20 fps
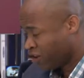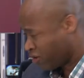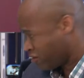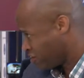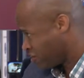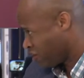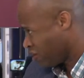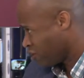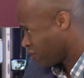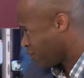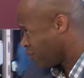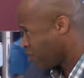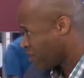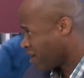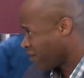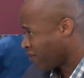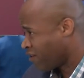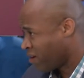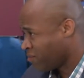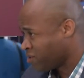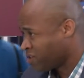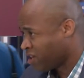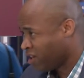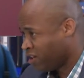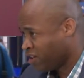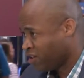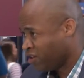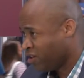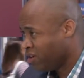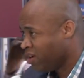or sell you whatever I'm
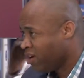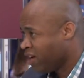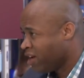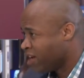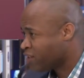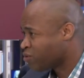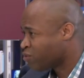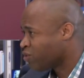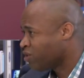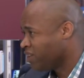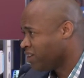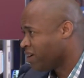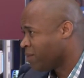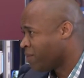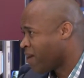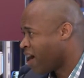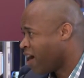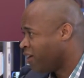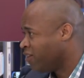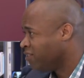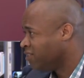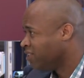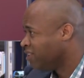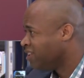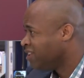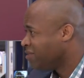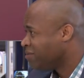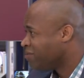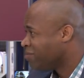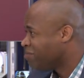selling you, it's really about
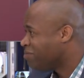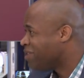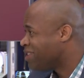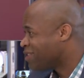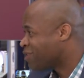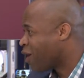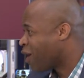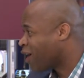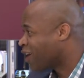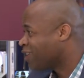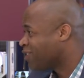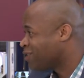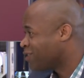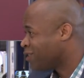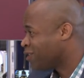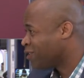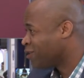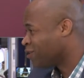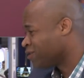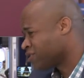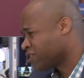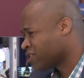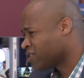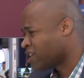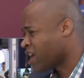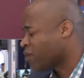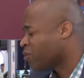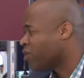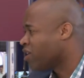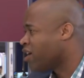me talking to you, just
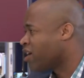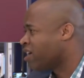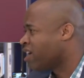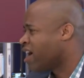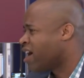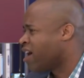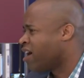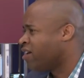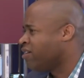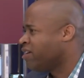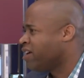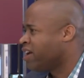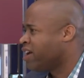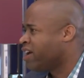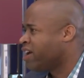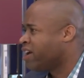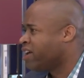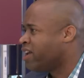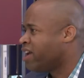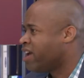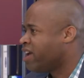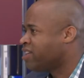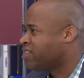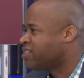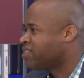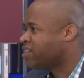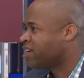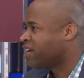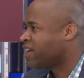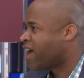like we are now, and
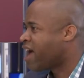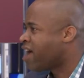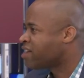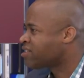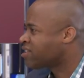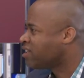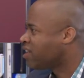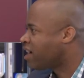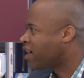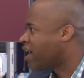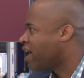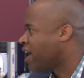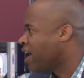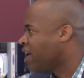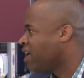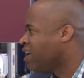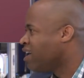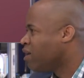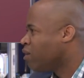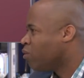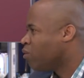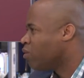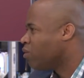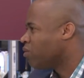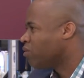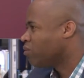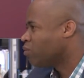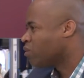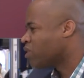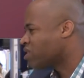asking like, hey,
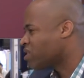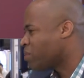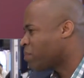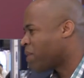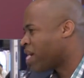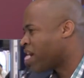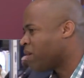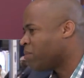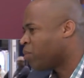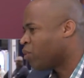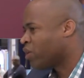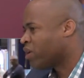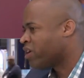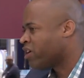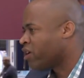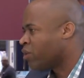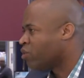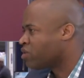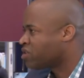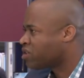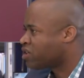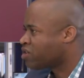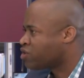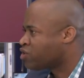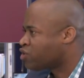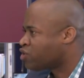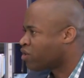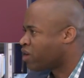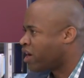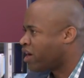what's the pain point here? What's the
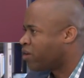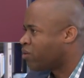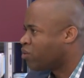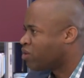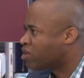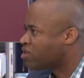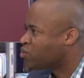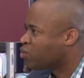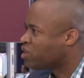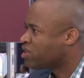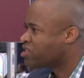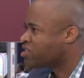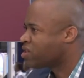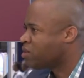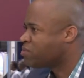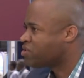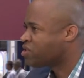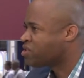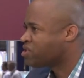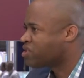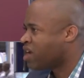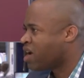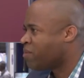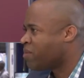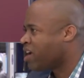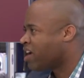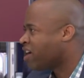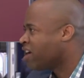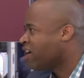constraint? What assumptions should I make?